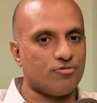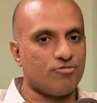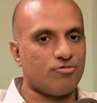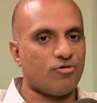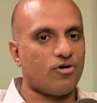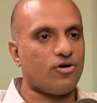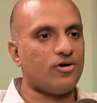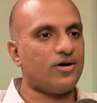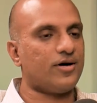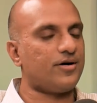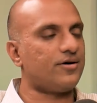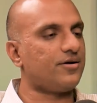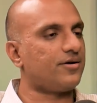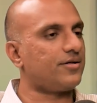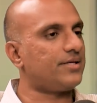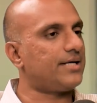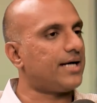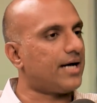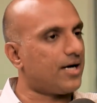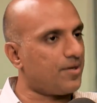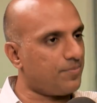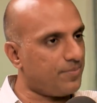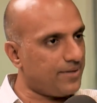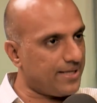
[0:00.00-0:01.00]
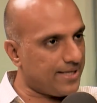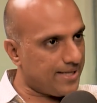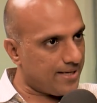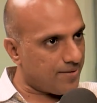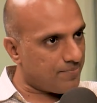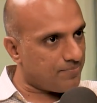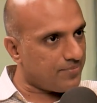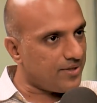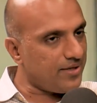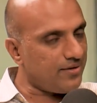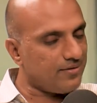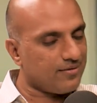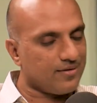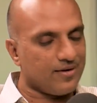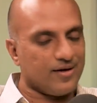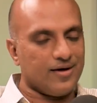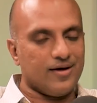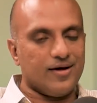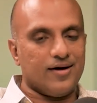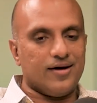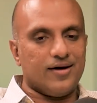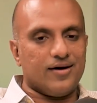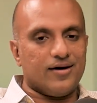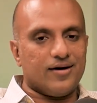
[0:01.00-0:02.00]
fall under the RBI ambit,
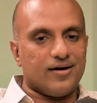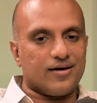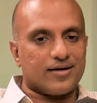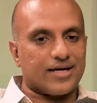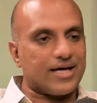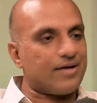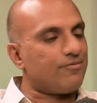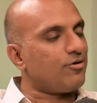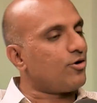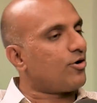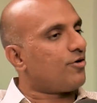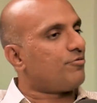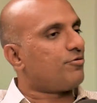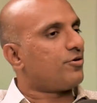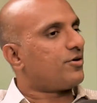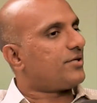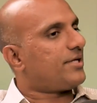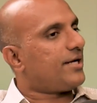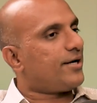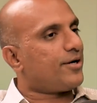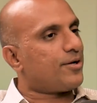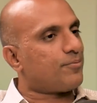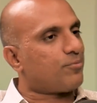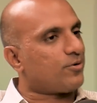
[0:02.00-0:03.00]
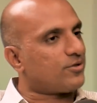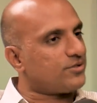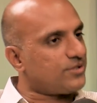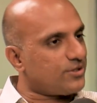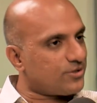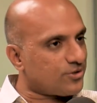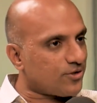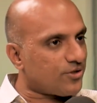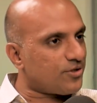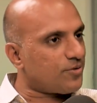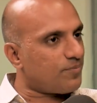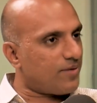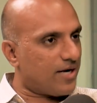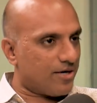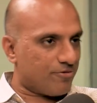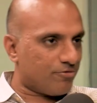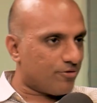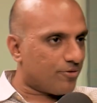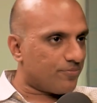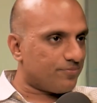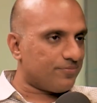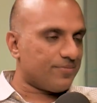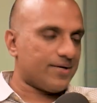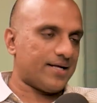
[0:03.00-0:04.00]
can we offer their deposits on the
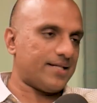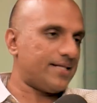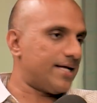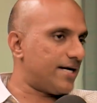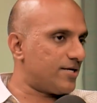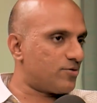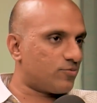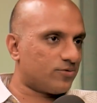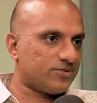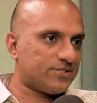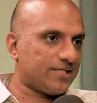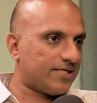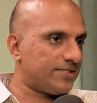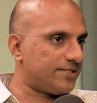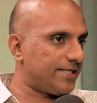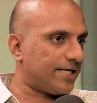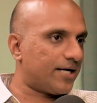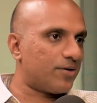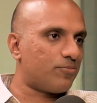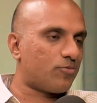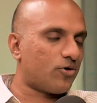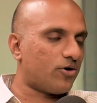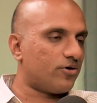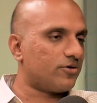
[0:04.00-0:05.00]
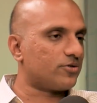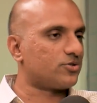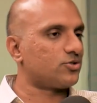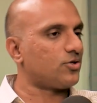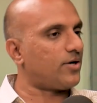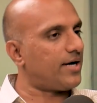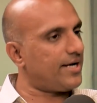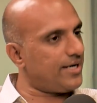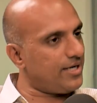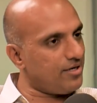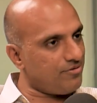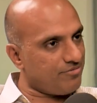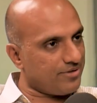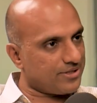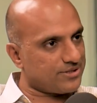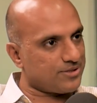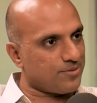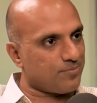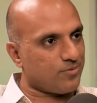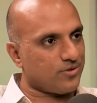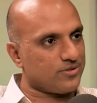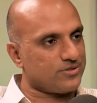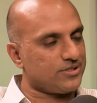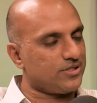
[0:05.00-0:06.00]
platform? And that was our second product. So high yield fixed
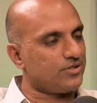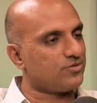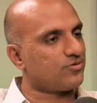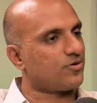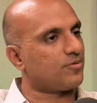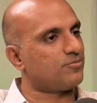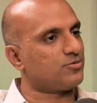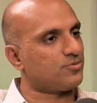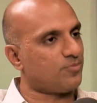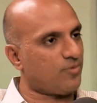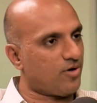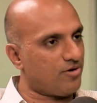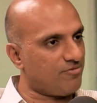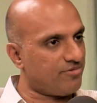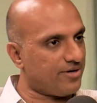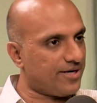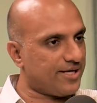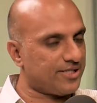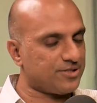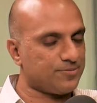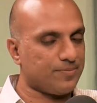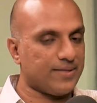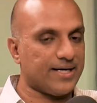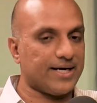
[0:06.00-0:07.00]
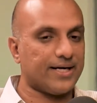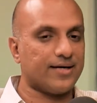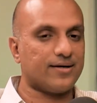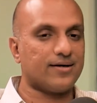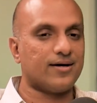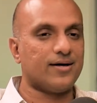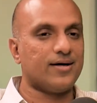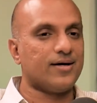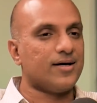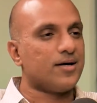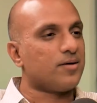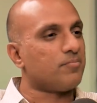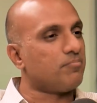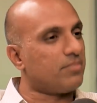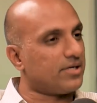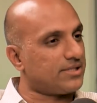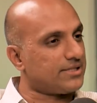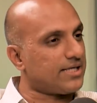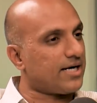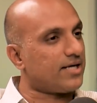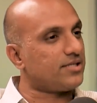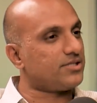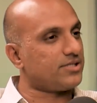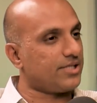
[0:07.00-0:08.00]
deposits from small finance bank,
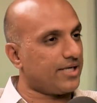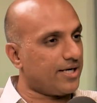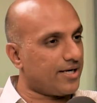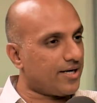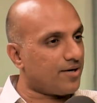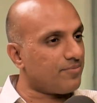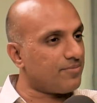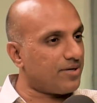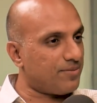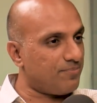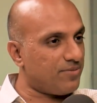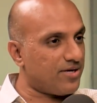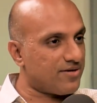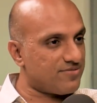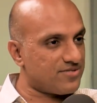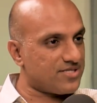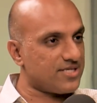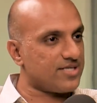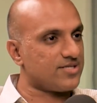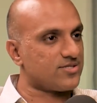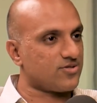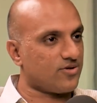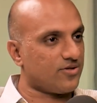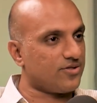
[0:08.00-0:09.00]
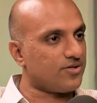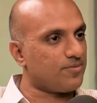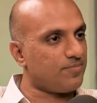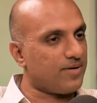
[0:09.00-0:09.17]
Bajaj, Shriram, NBFCs on the